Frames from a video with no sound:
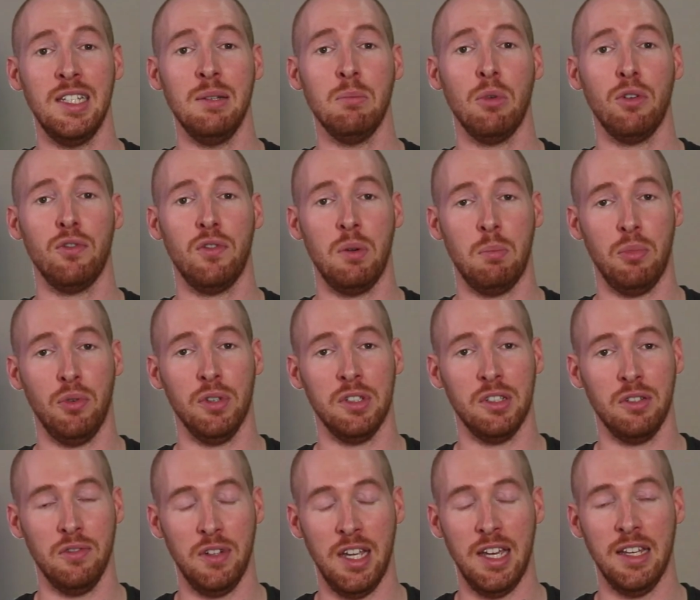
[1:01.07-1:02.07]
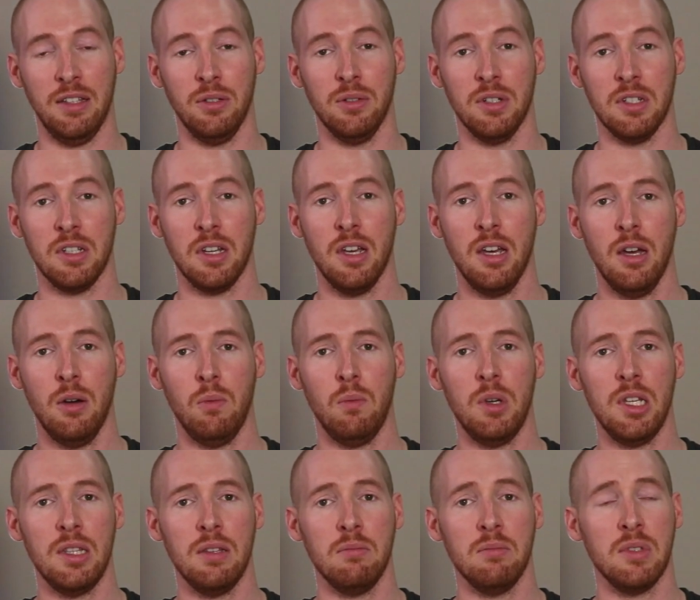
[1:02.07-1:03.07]
of report creators
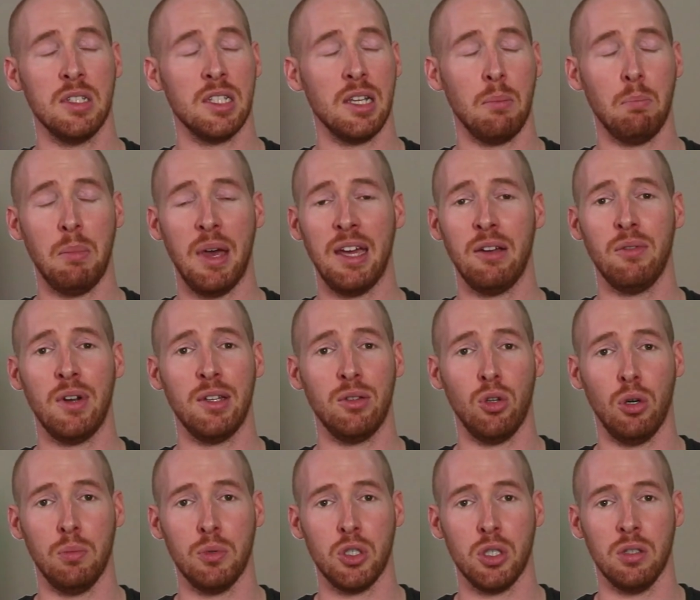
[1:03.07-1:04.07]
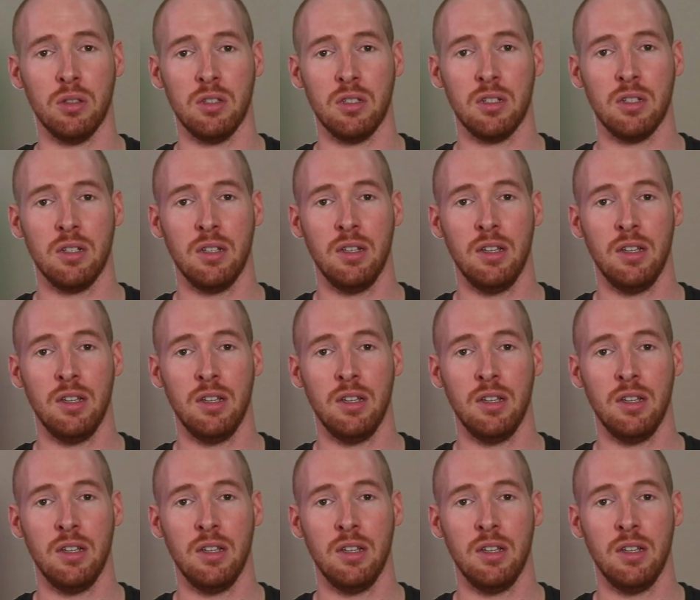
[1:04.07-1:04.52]
with some background options.